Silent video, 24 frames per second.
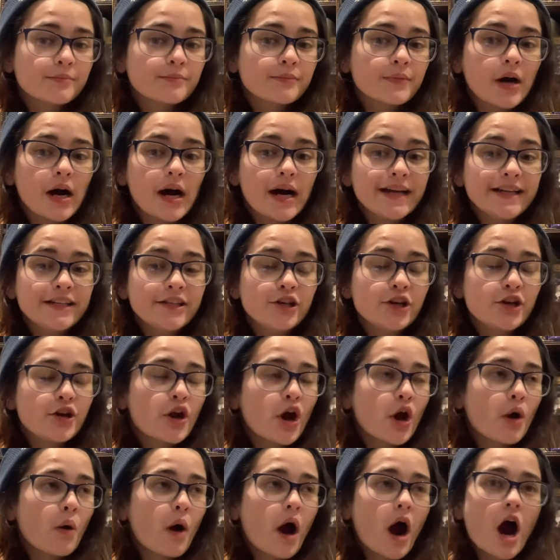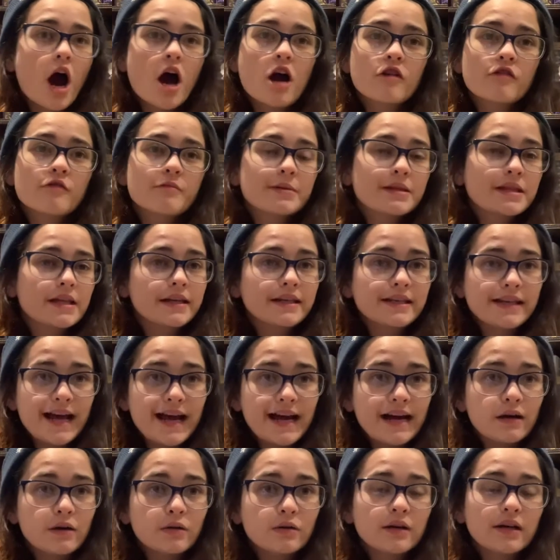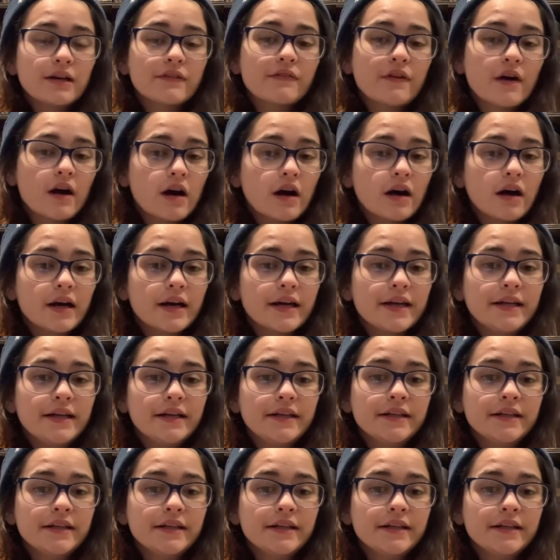but I know 100% now, if I